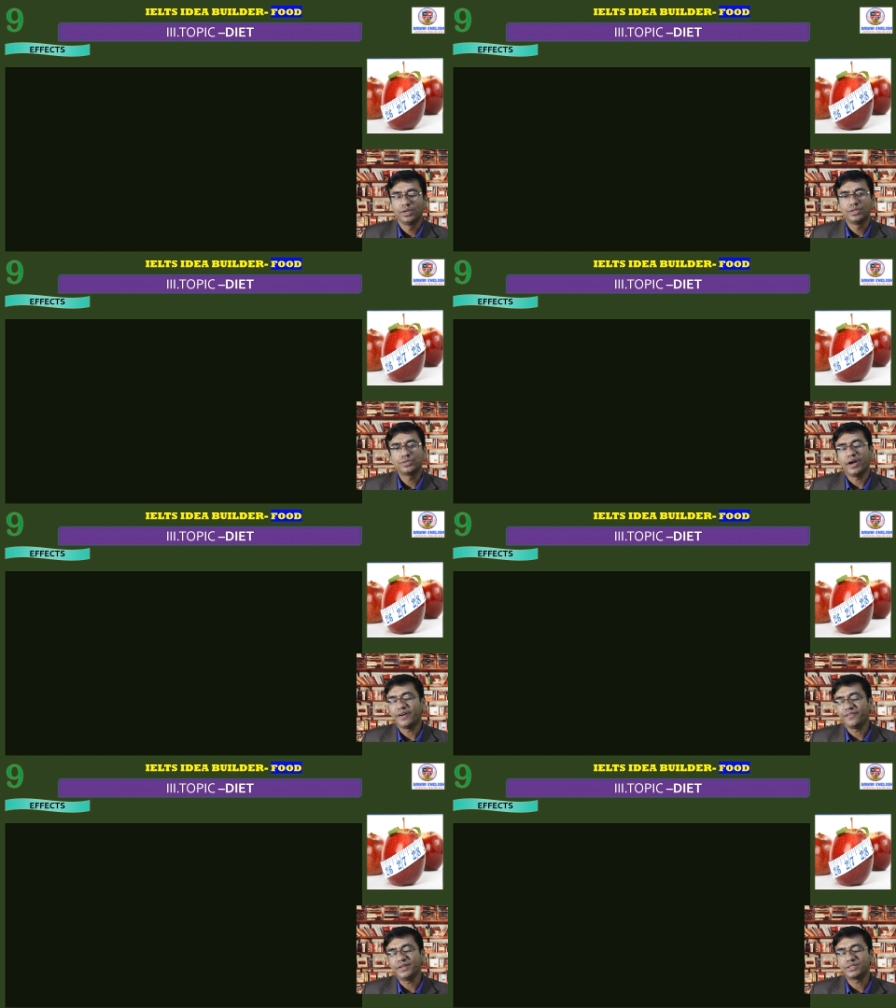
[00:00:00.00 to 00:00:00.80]
So at
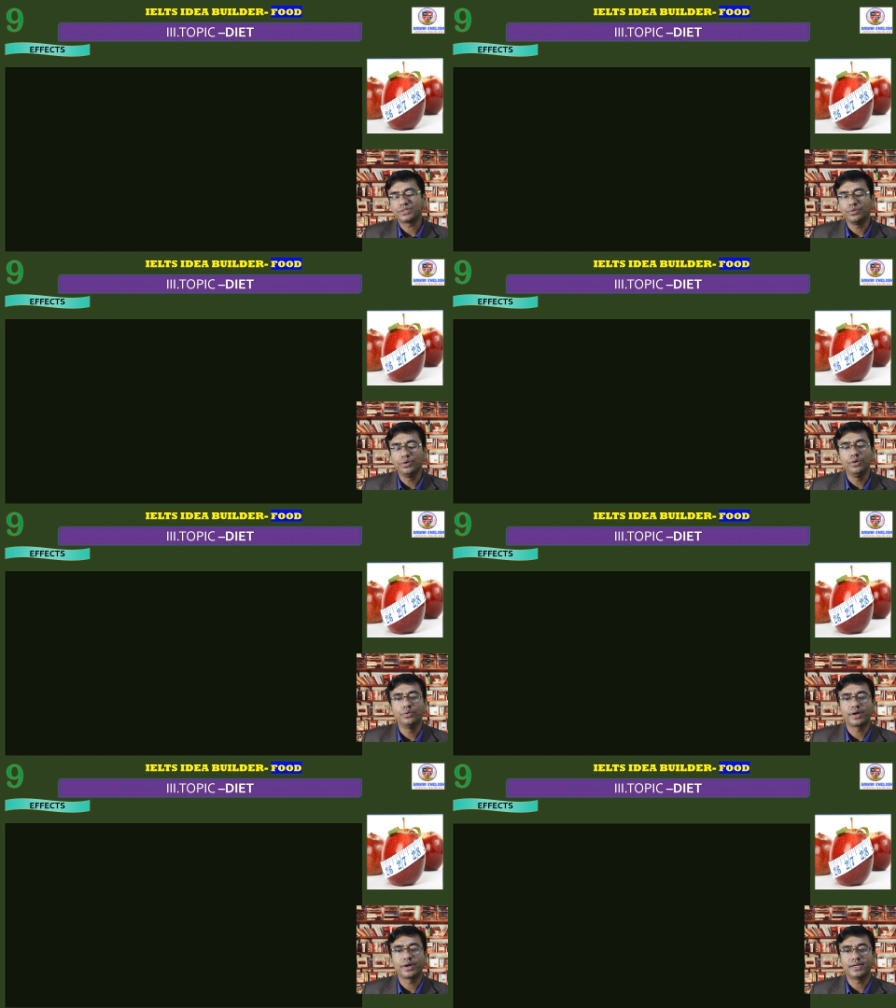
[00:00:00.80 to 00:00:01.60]
first we will look at